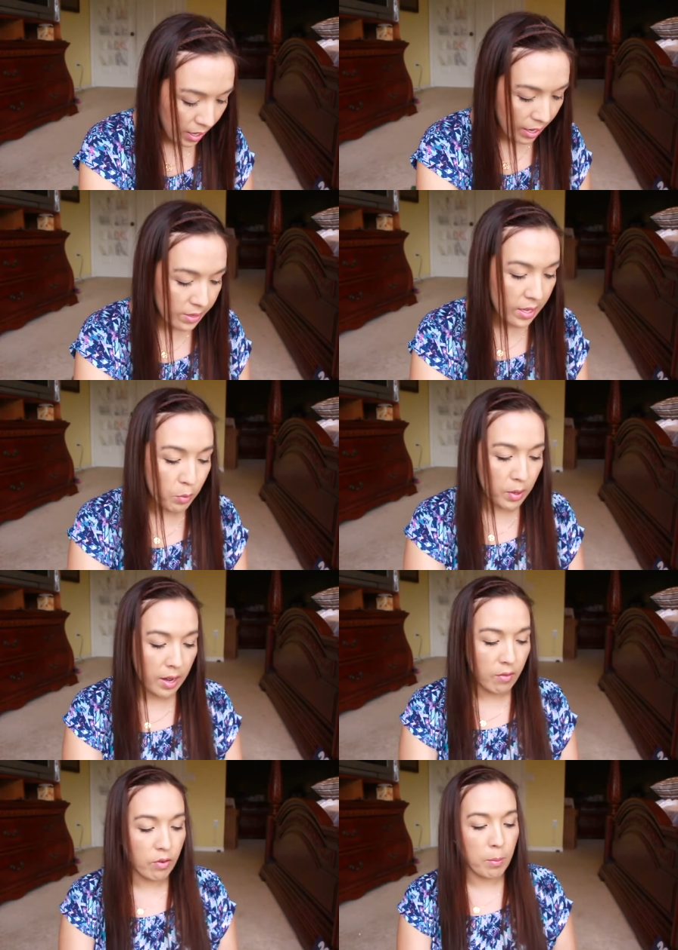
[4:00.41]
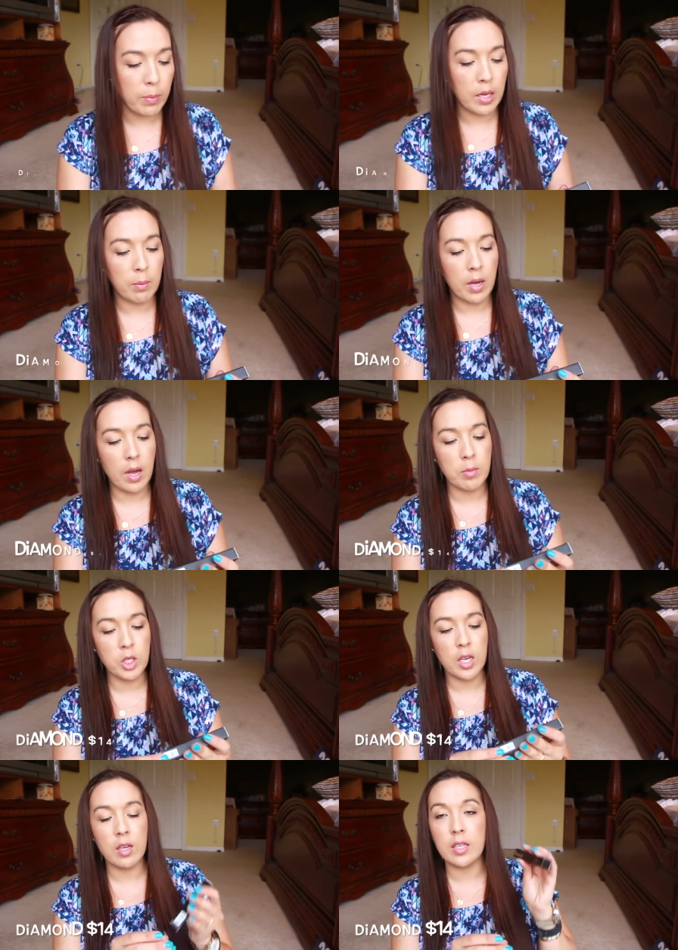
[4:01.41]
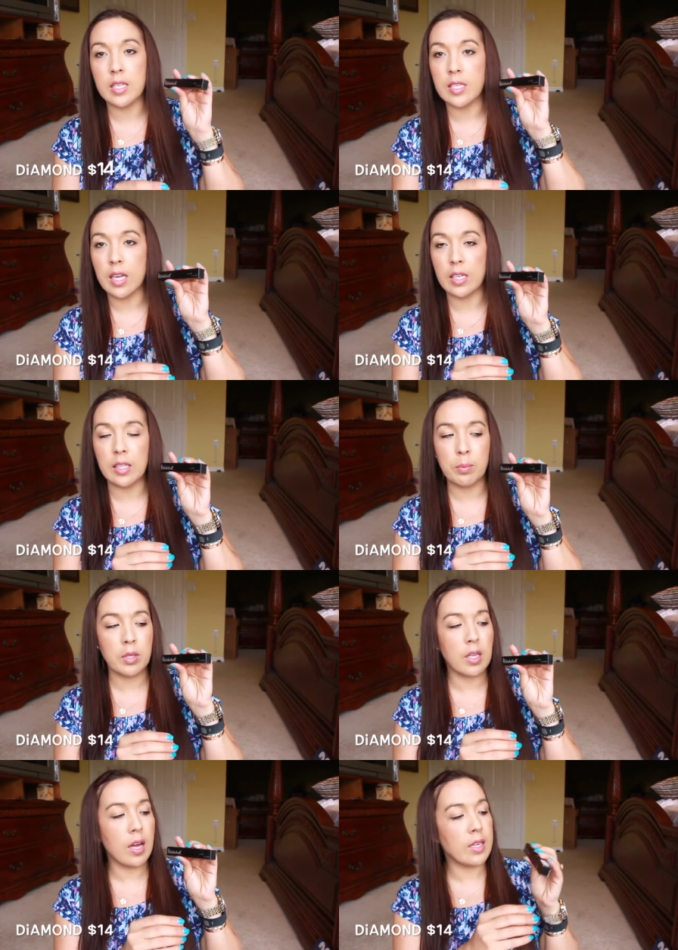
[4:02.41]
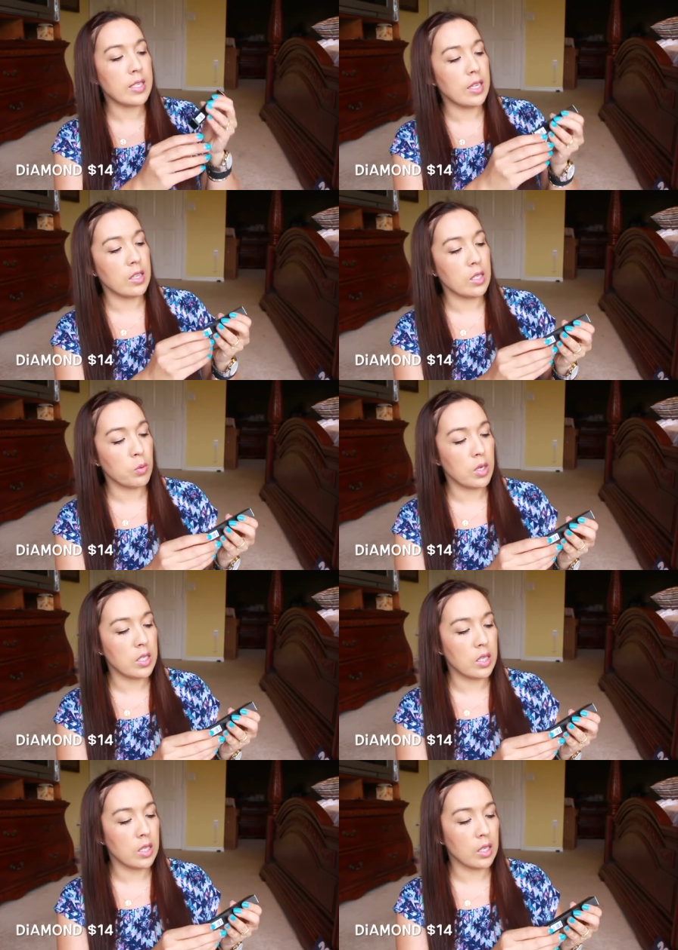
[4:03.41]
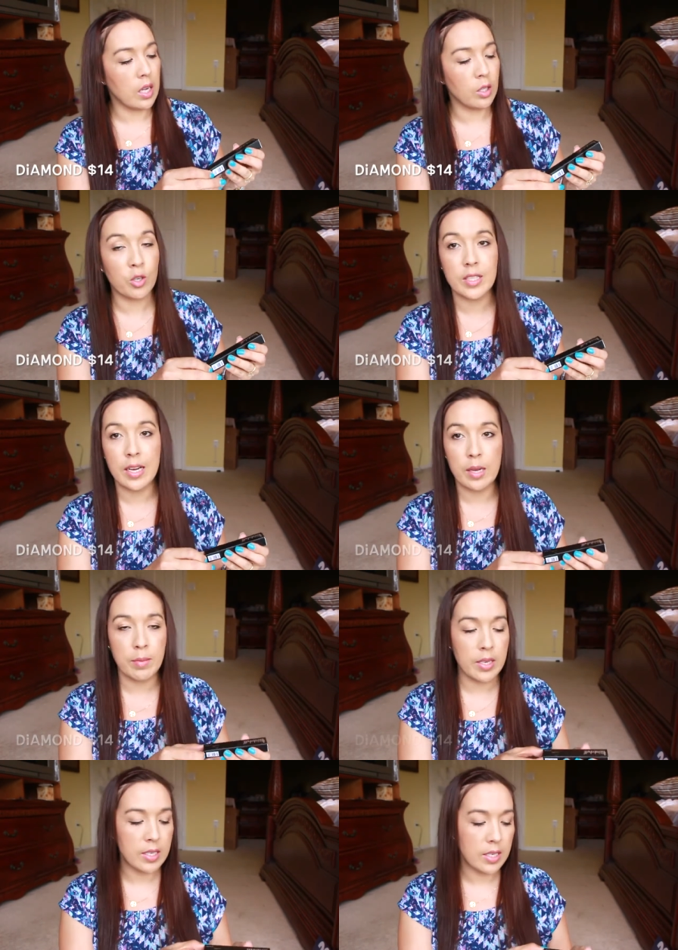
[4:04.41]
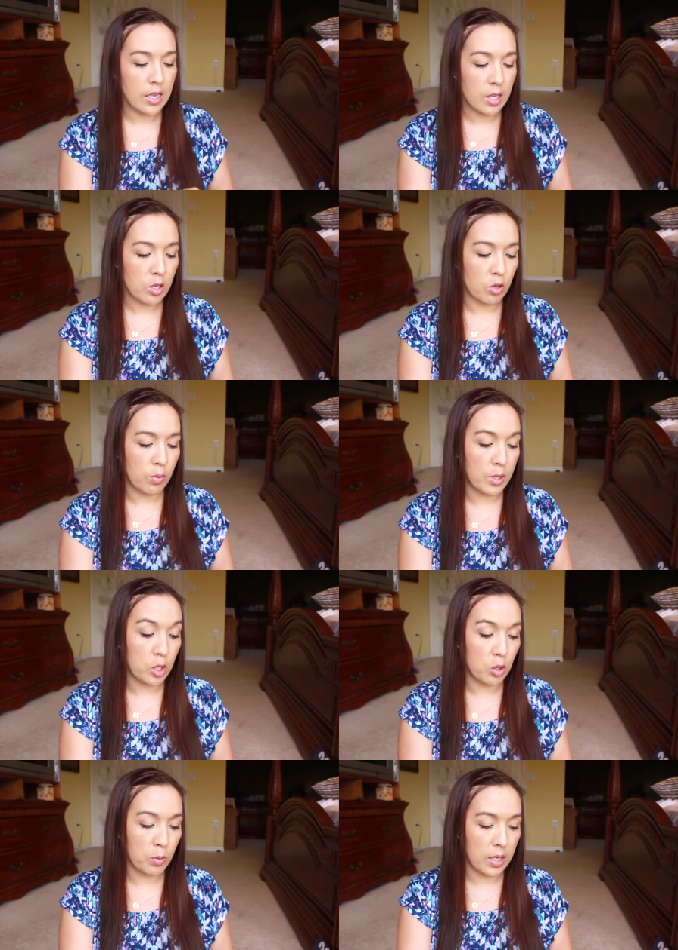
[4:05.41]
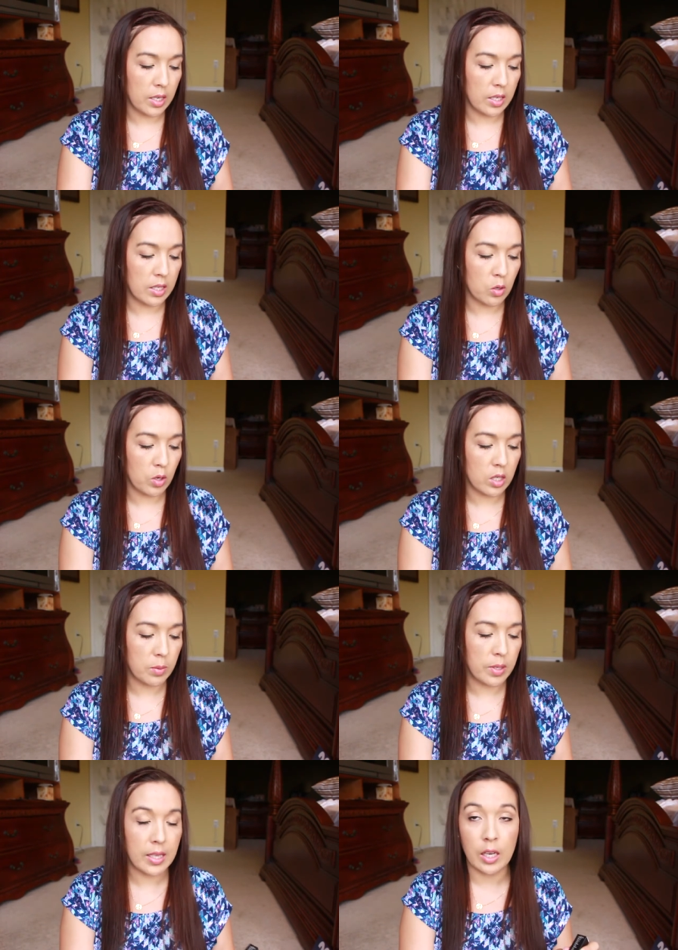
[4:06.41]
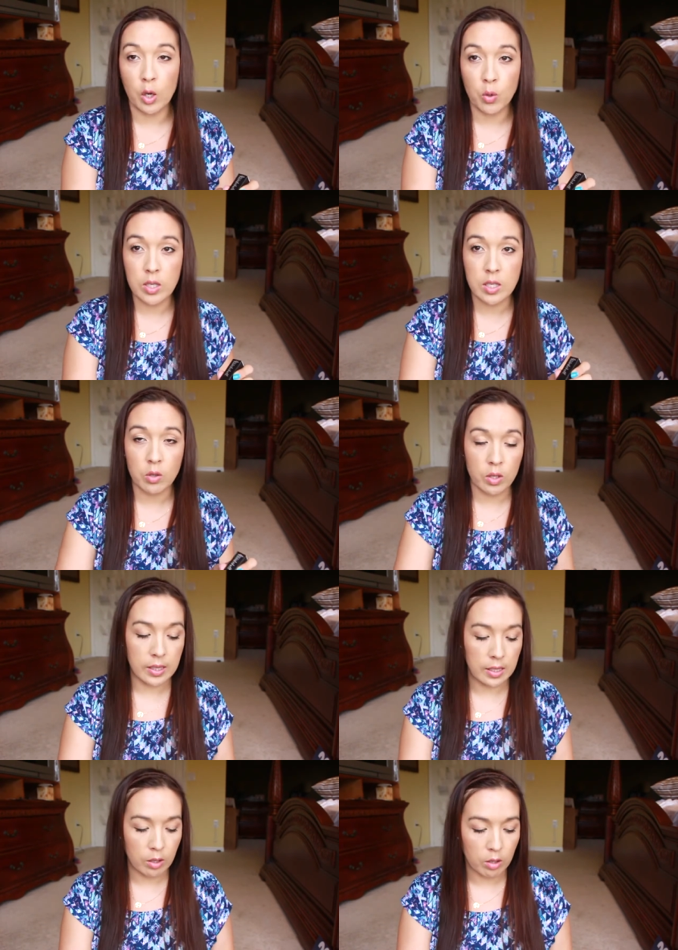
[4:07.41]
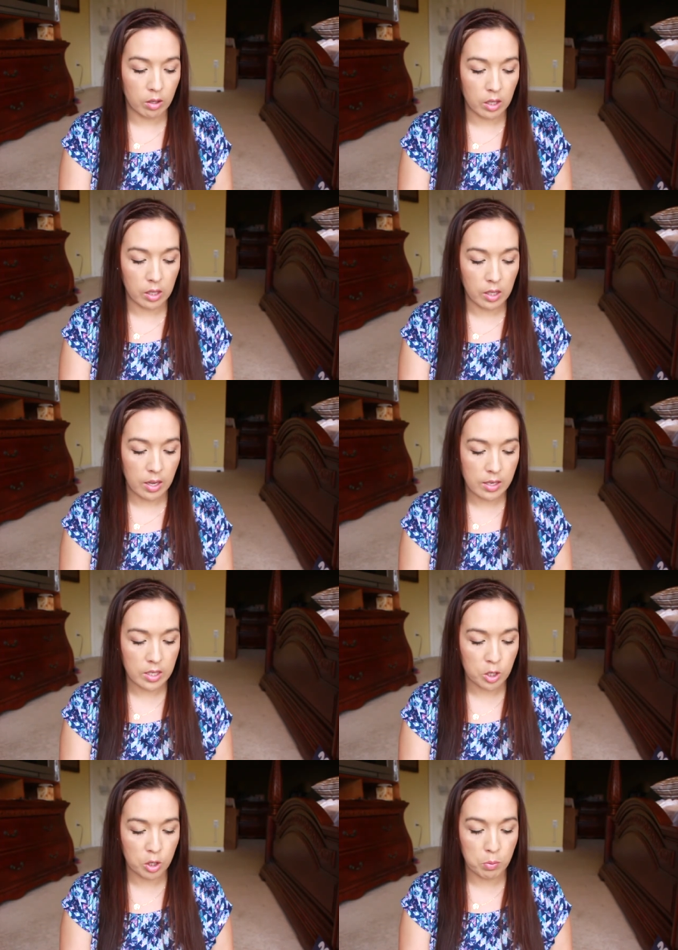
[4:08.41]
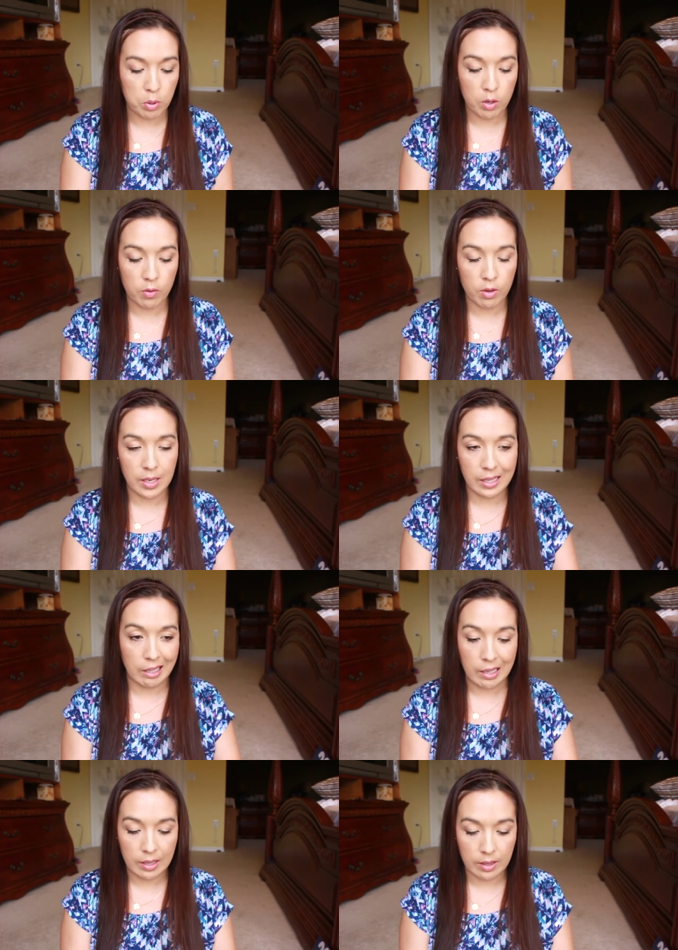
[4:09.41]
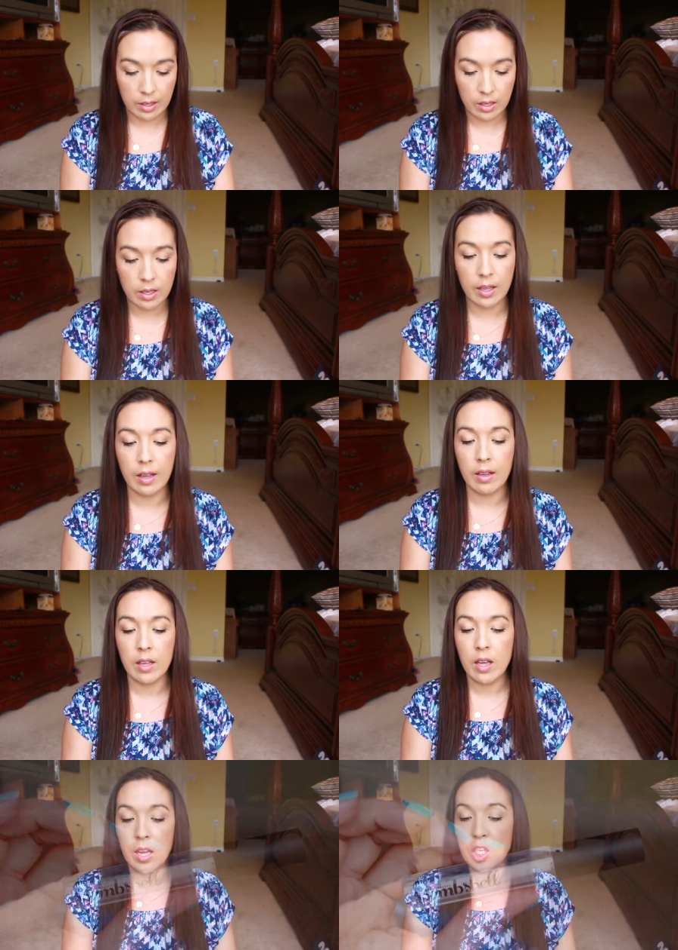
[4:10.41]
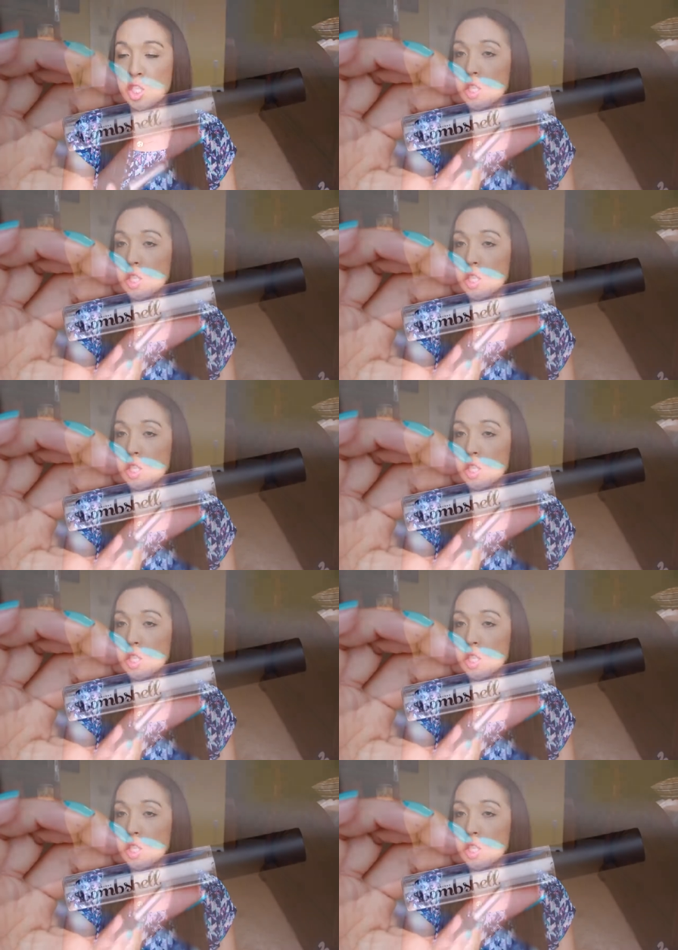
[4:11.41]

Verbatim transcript: And then we have from Be a Bombshell. This is a lip gloss and this one is in the color Diamond. So I'm assuming it is going to be like a crystal clear gloss that you can put over like anything. Huh? It's